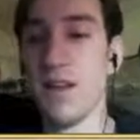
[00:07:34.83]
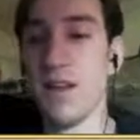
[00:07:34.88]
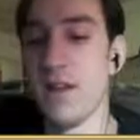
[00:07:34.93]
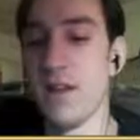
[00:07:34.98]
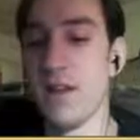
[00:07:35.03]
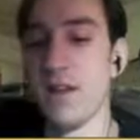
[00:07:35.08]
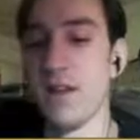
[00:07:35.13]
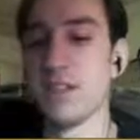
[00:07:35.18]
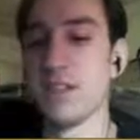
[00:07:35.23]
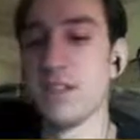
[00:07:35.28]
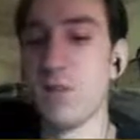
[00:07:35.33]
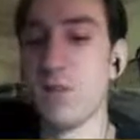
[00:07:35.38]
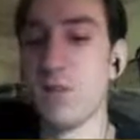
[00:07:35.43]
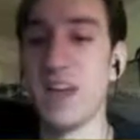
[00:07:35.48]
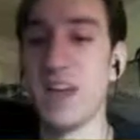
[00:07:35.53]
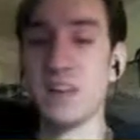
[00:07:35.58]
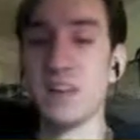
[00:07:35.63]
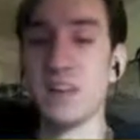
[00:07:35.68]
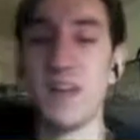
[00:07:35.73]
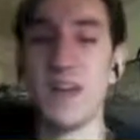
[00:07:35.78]

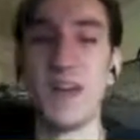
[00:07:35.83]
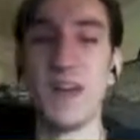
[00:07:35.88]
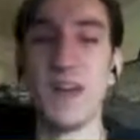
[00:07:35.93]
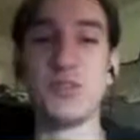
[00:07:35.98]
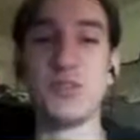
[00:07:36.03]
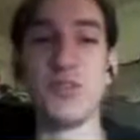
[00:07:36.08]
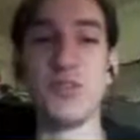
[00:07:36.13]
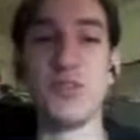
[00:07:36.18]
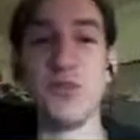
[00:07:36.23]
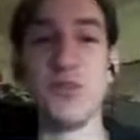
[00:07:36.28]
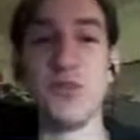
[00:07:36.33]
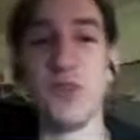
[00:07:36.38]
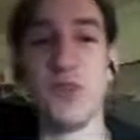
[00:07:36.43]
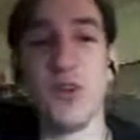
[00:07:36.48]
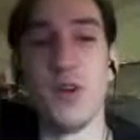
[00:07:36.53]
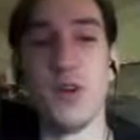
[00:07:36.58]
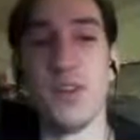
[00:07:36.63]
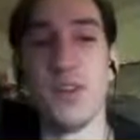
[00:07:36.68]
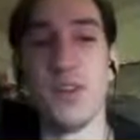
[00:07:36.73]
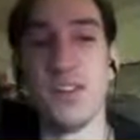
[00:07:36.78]
Spaceman, I'm sure you're
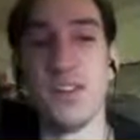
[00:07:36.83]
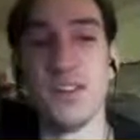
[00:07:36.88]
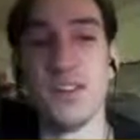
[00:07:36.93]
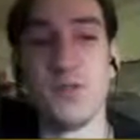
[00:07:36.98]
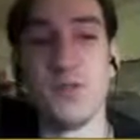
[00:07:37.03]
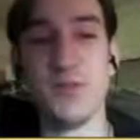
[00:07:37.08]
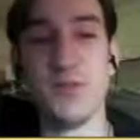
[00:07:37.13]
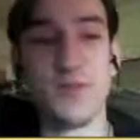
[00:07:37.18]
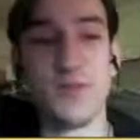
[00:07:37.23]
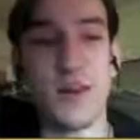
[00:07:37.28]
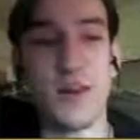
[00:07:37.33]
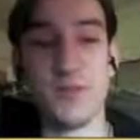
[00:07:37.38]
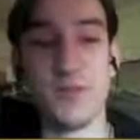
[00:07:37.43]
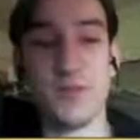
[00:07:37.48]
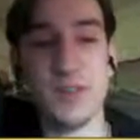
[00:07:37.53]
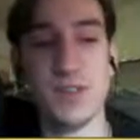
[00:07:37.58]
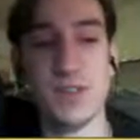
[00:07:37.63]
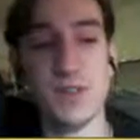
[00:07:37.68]
referring to the dig through times.